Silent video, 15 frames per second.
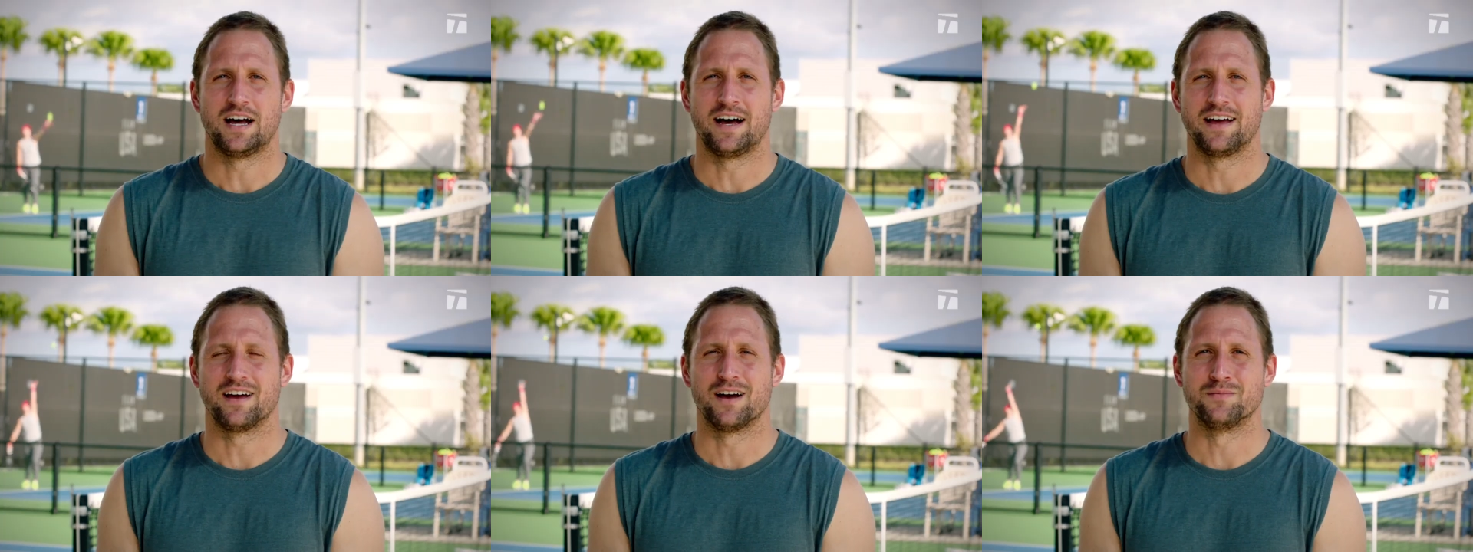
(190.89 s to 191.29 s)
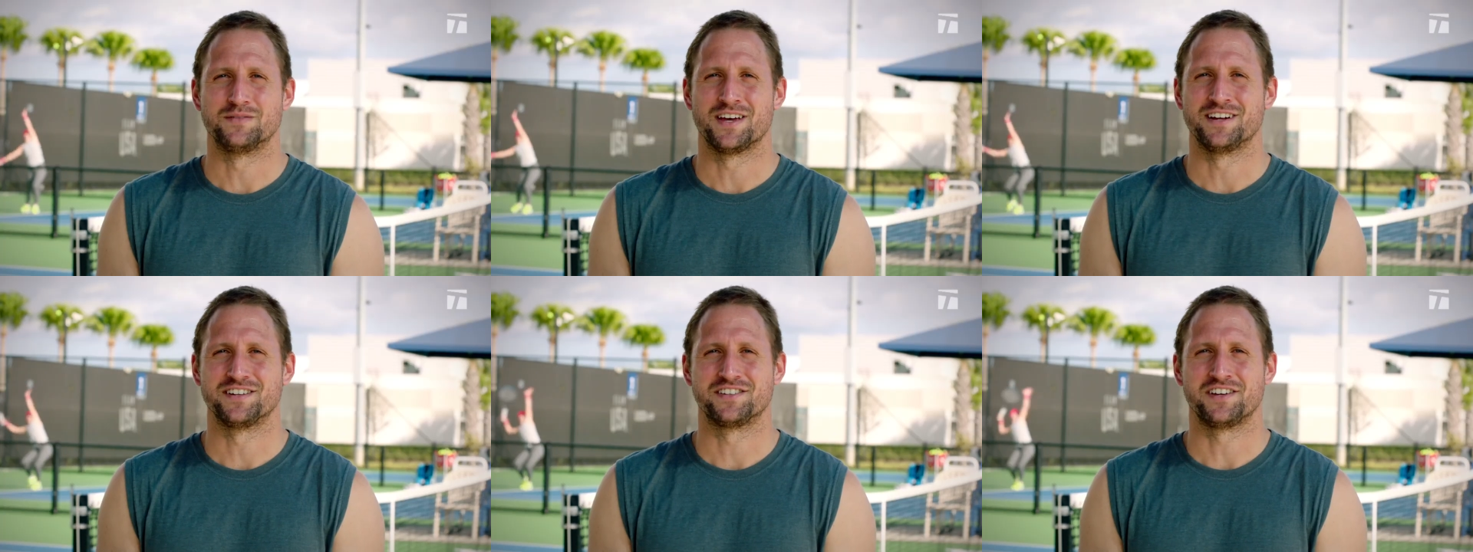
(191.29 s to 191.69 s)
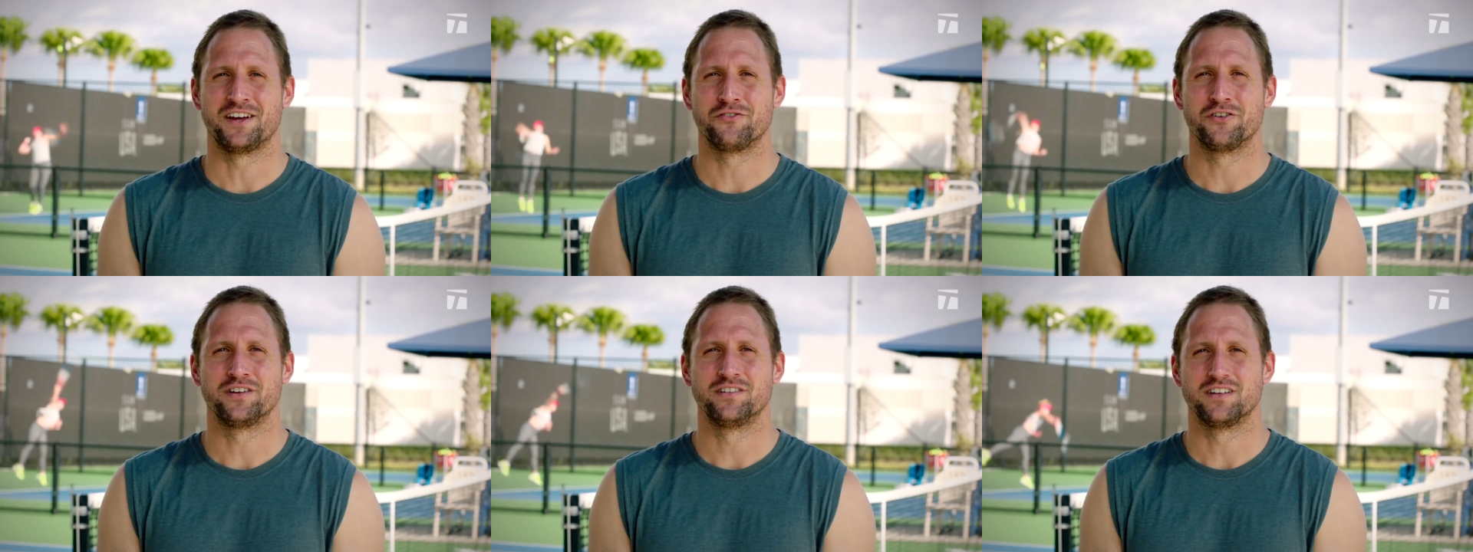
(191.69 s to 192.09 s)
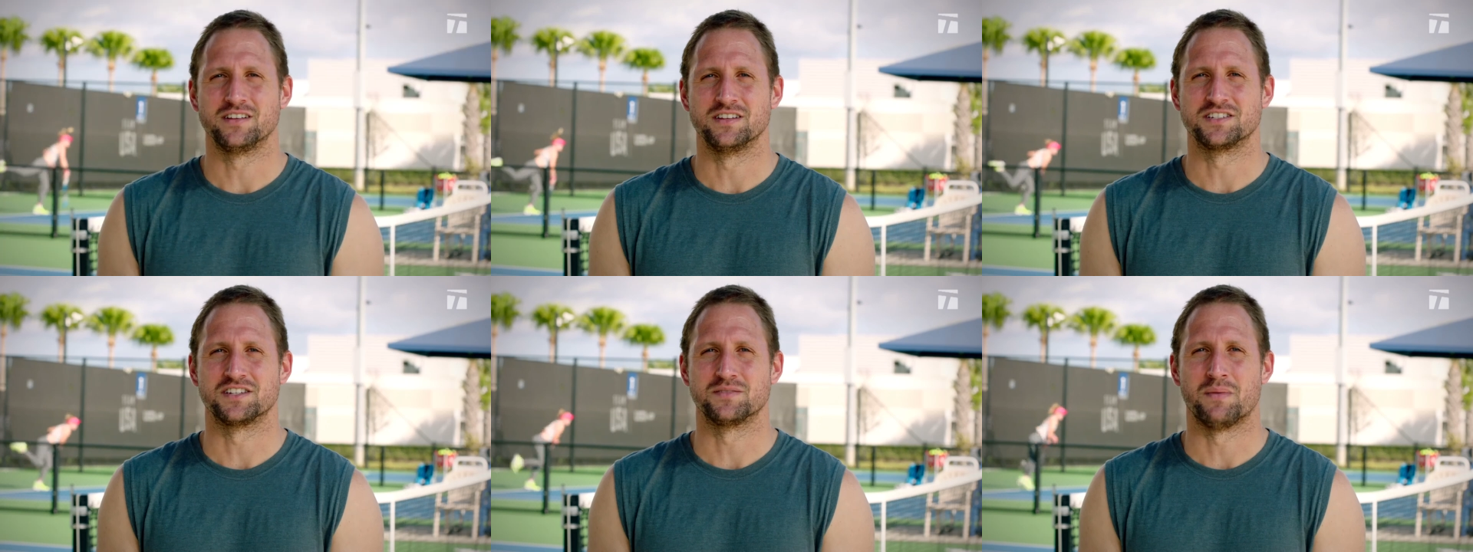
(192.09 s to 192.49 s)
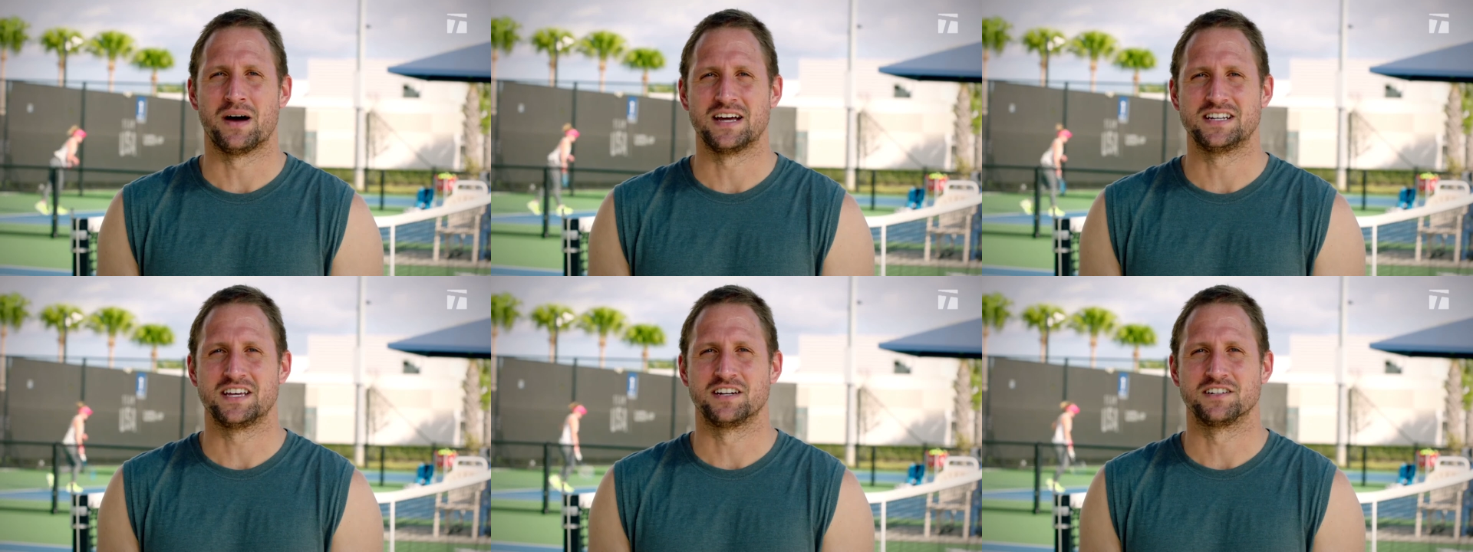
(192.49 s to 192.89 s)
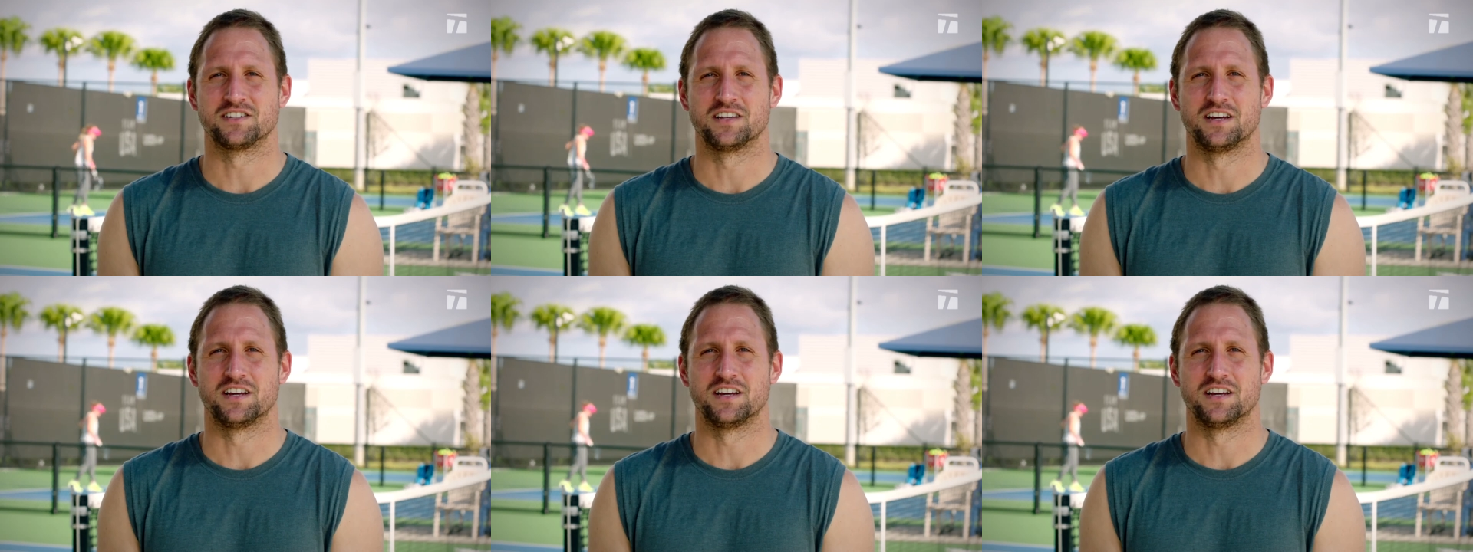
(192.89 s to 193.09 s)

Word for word: Hi, I'm Tennys Sandgren, and this is My Tennis